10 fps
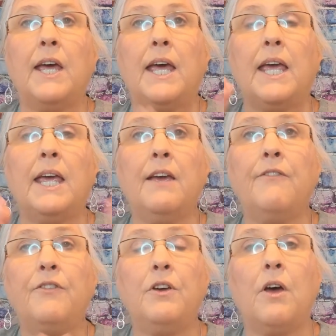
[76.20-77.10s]

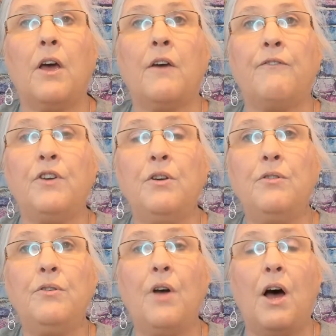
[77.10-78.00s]
if you
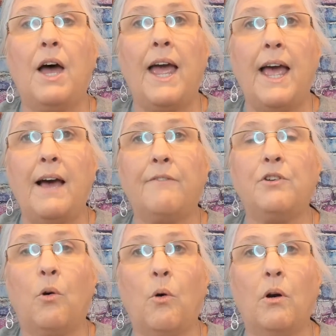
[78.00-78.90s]
do not have
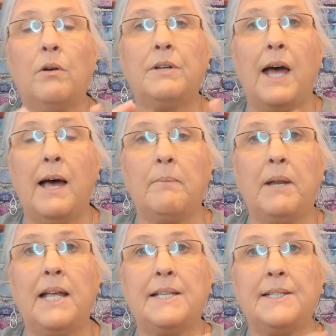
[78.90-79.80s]
your
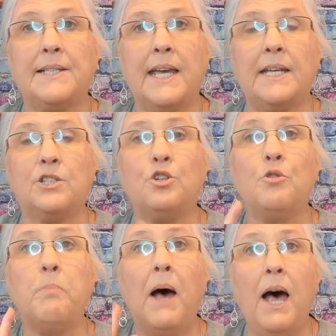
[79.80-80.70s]
timeline set to
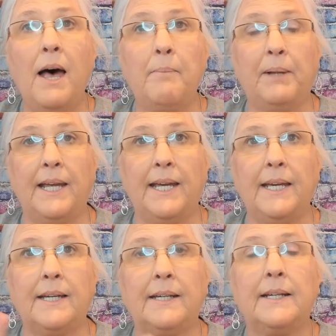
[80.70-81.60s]

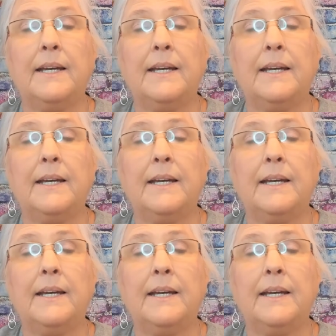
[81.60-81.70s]
public,